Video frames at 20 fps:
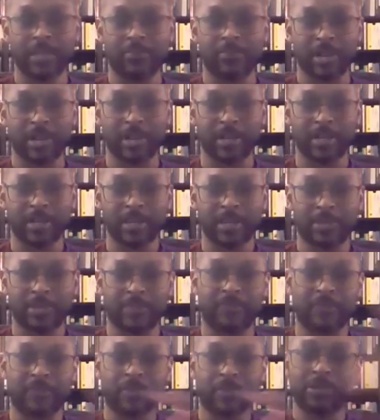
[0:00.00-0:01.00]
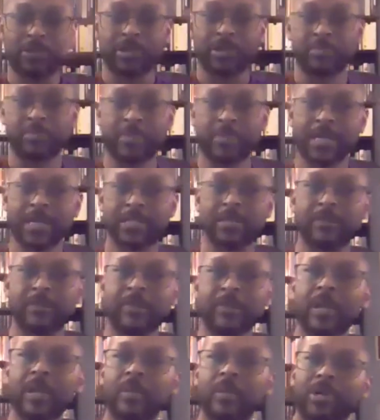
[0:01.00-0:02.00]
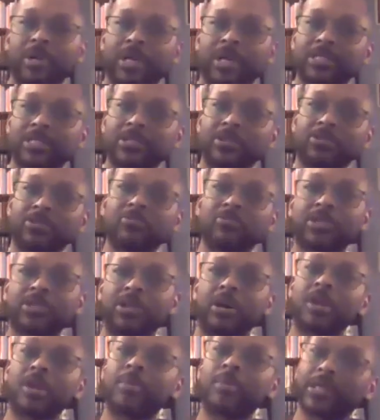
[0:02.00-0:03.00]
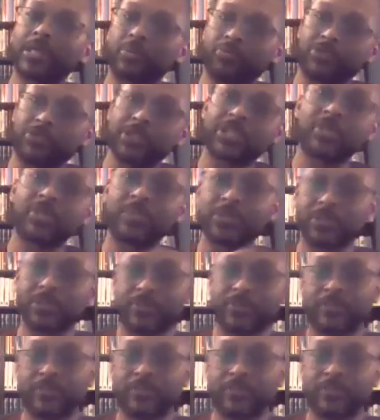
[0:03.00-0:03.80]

right? The verb chart is massive. But let's go through and talk about the principles of